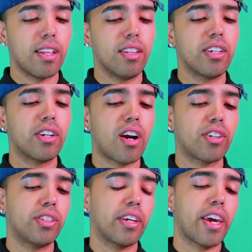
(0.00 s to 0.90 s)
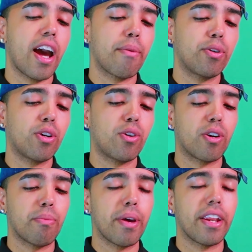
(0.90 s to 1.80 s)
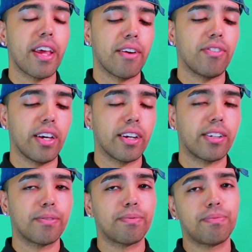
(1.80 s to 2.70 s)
Leonardo DiCaprio or Ben Affleck?